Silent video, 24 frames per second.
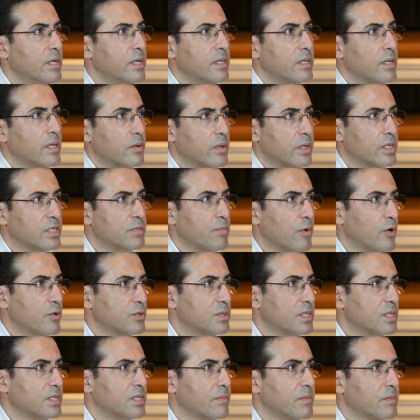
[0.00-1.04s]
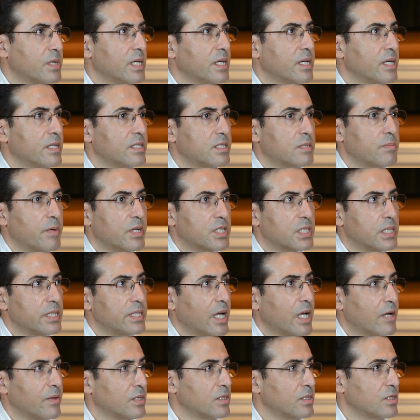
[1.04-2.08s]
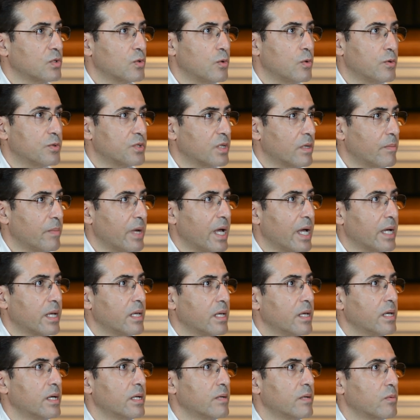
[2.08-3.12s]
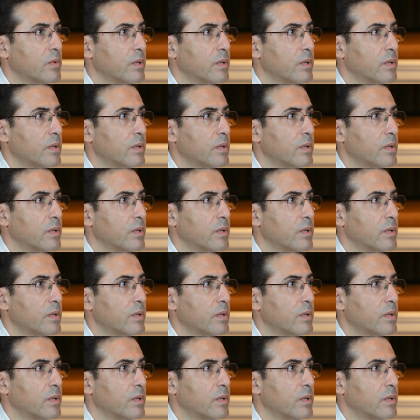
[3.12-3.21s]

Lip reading: They were exposed to some kids, especially now that the schools are back in.